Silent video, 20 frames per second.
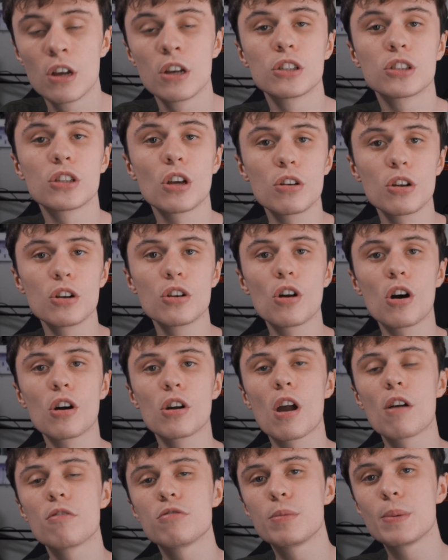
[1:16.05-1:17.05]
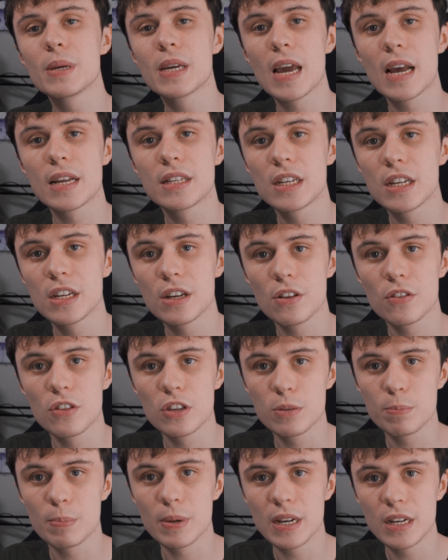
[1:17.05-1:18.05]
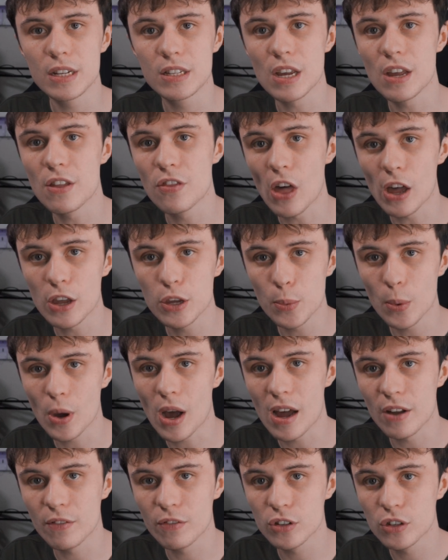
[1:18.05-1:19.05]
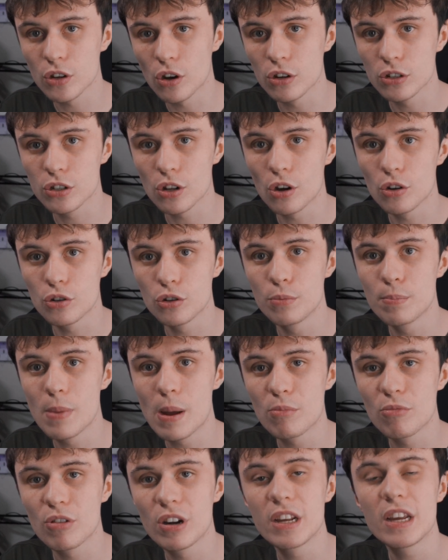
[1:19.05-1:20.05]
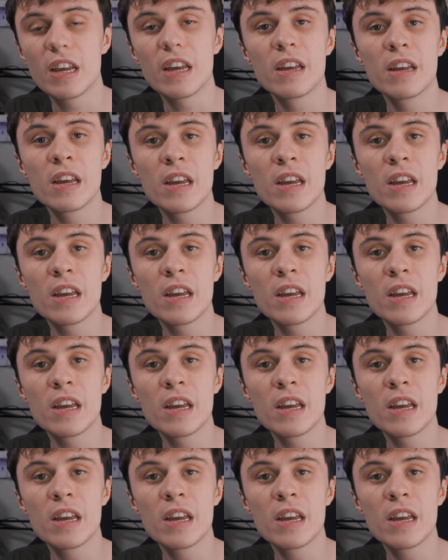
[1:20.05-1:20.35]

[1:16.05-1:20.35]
So you're not going to be getting the speeds that you were advertised on your memory